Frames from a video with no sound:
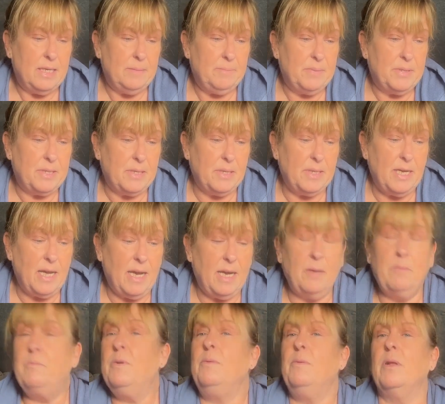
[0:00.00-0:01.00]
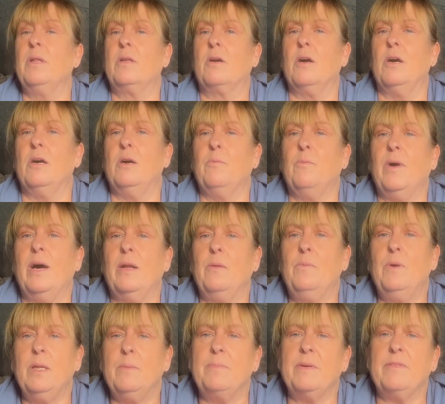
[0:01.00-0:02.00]
So yeah, we will cope well,
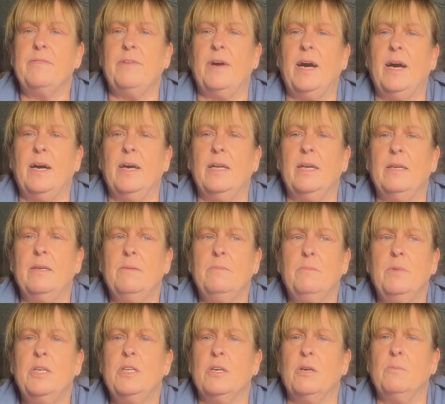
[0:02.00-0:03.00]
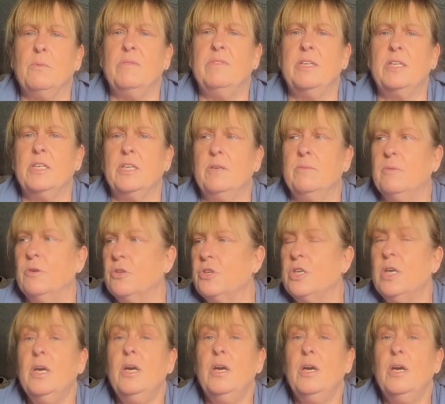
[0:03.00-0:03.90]
we'll be fine. We don't worry too much.